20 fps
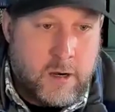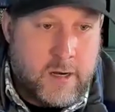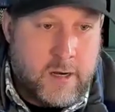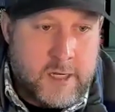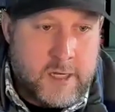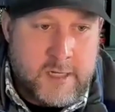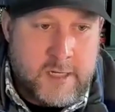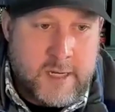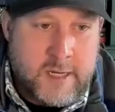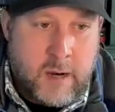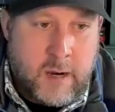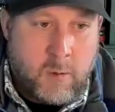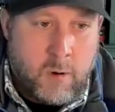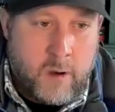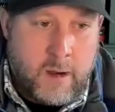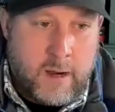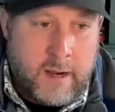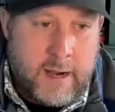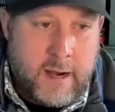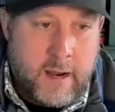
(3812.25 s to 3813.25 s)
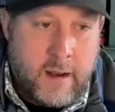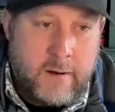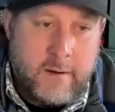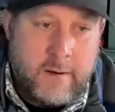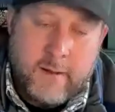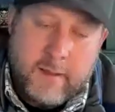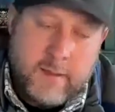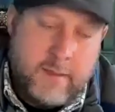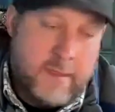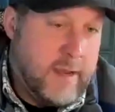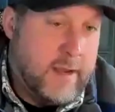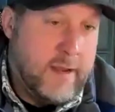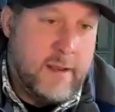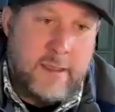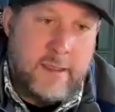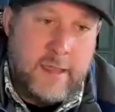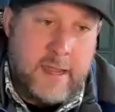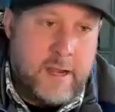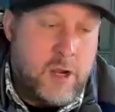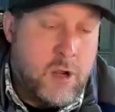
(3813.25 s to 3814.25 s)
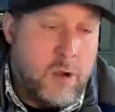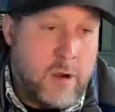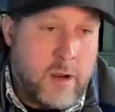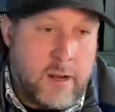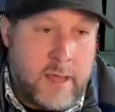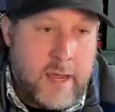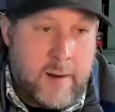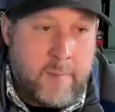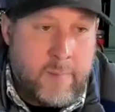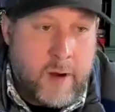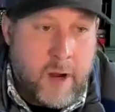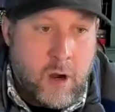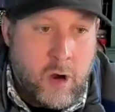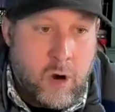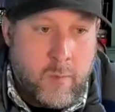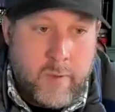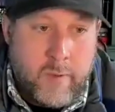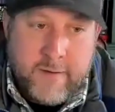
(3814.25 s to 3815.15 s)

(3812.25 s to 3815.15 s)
and it's just not working out, then you can let them go.